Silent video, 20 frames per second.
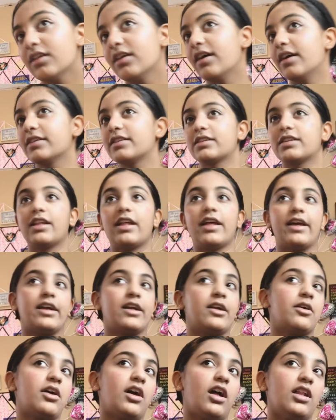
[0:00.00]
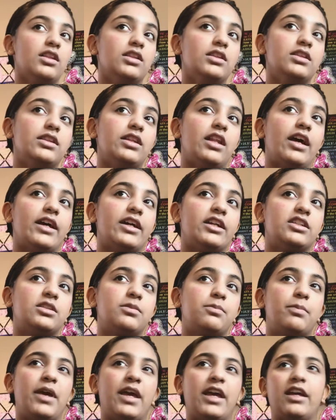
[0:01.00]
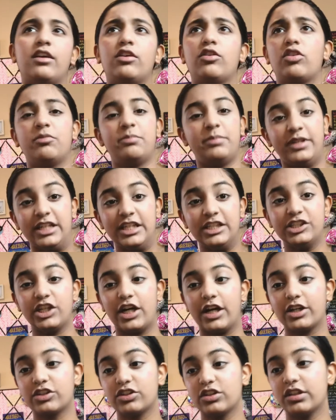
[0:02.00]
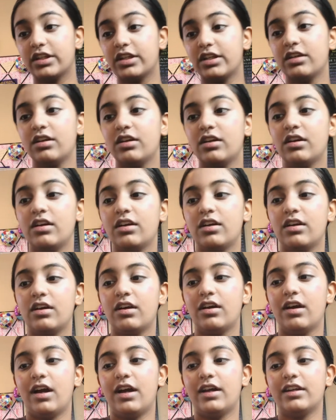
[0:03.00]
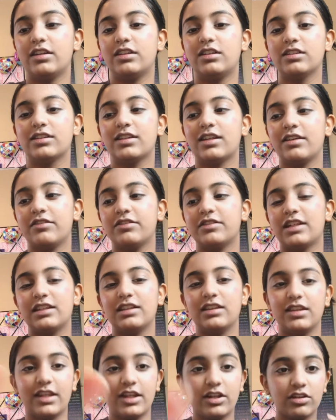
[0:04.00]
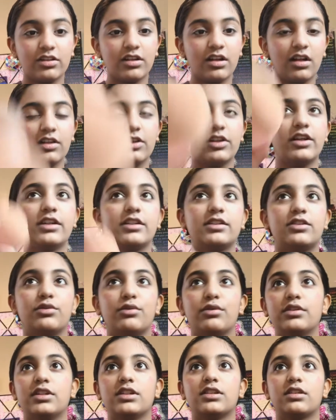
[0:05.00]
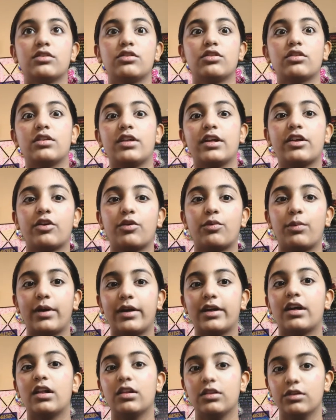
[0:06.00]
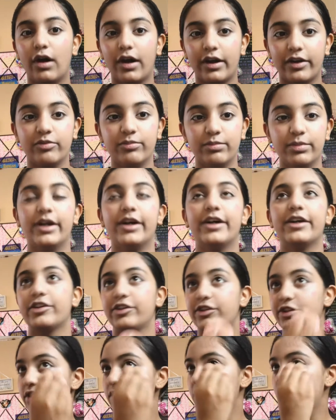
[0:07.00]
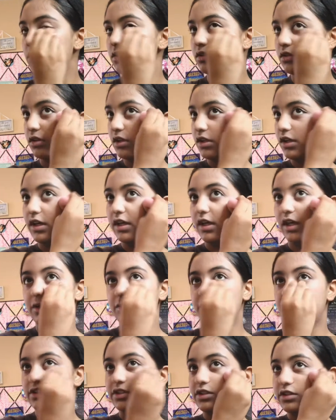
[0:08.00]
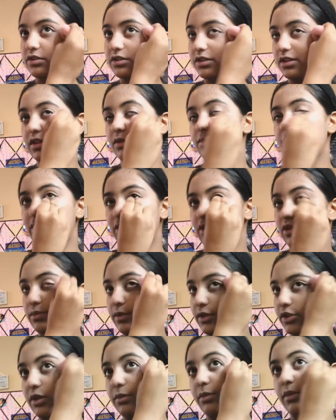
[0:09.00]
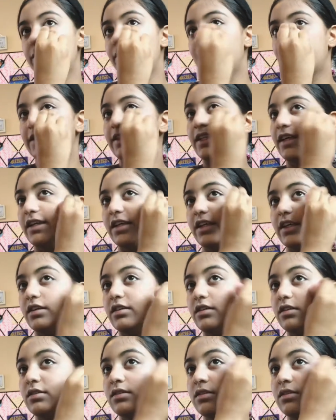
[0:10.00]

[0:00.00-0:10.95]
It's like light pink or peach actually. And it just gives a little color so it doesn't look like you're wearing a lot of blush. I'm just using a beauty blender. I'm going to blend that in.